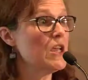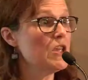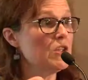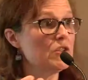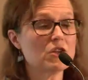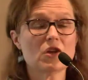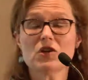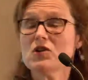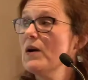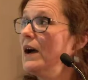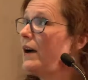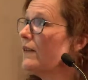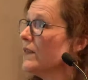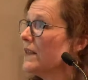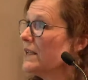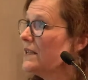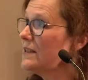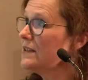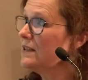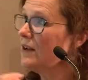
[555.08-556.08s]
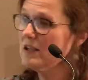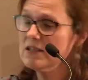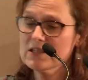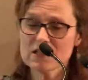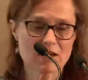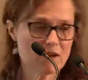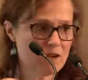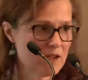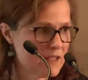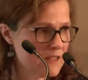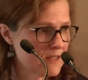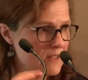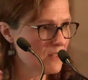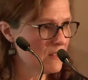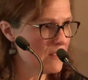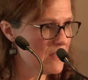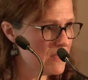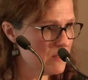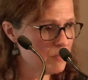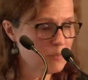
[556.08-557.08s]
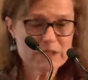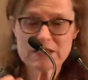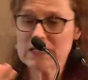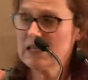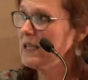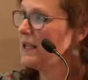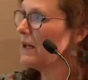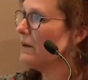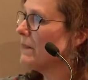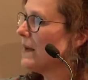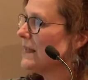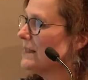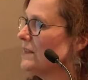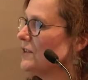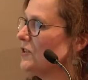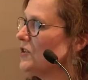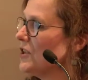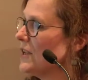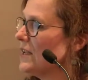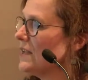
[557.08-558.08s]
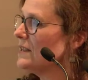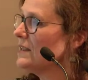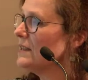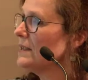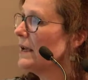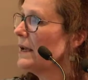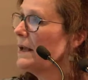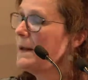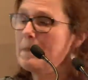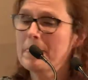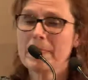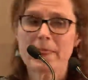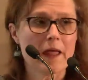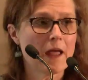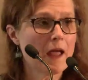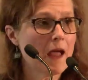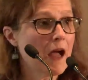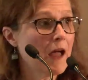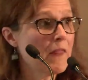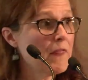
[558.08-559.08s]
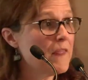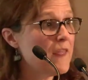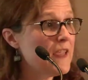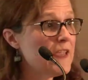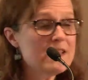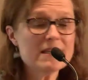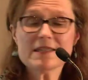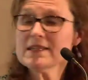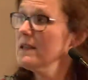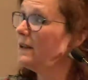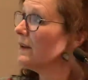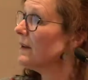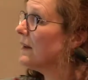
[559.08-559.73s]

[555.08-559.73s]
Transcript: So you have these cytokines and these particular messengers. And these